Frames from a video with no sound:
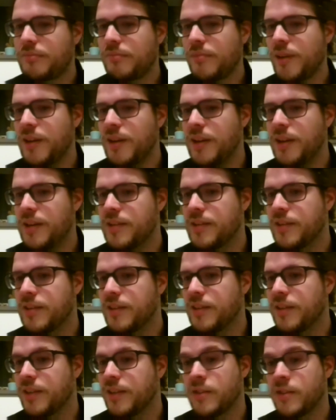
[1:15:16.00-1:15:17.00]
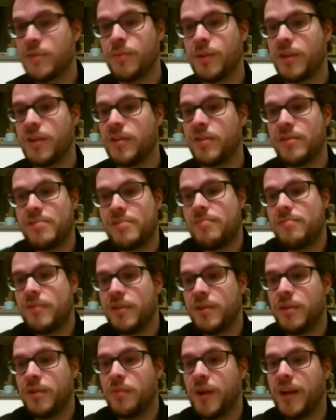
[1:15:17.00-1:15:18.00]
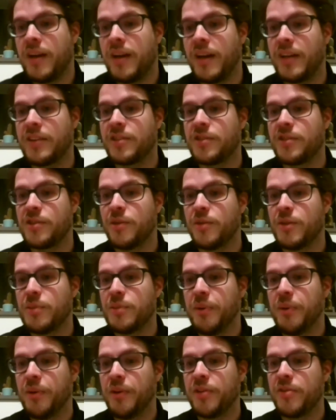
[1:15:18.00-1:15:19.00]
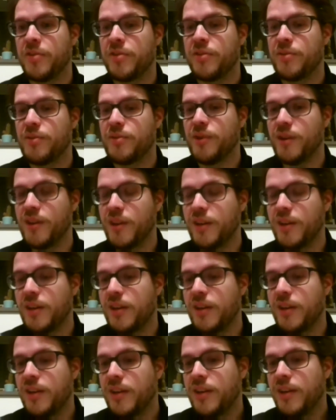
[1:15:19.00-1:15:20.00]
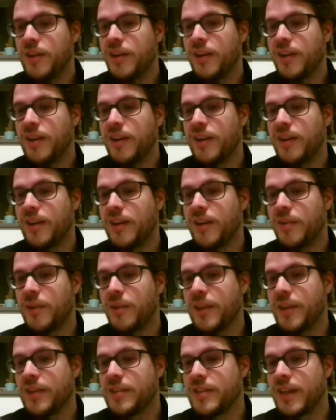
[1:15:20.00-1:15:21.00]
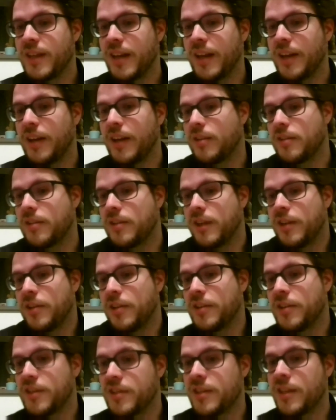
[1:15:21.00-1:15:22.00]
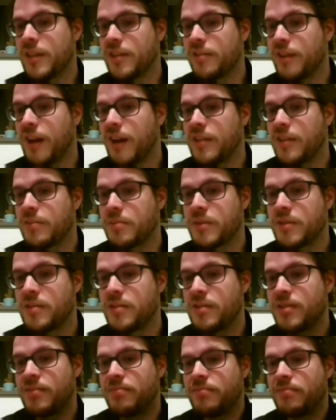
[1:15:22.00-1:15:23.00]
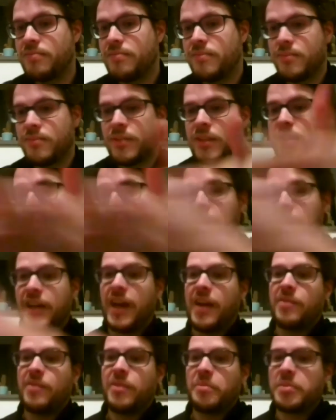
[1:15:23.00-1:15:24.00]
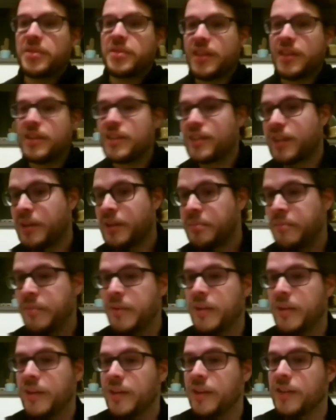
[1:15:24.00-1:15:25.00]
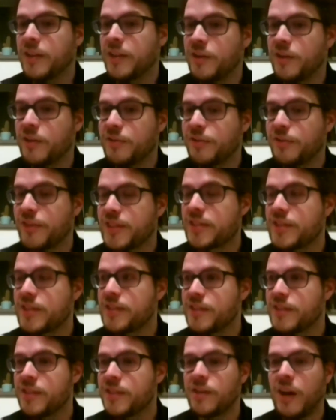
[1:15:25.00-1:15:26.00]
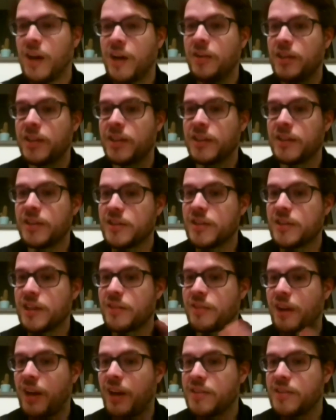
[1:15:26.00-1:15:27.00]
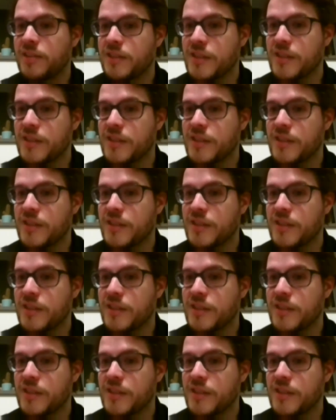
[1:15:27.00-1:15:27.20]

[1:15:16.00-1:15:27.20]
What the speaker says: And that's what the regulators always point to when they say like, look, they're not decentralized because there's the guy representing them at the conference. So how are they decentralized?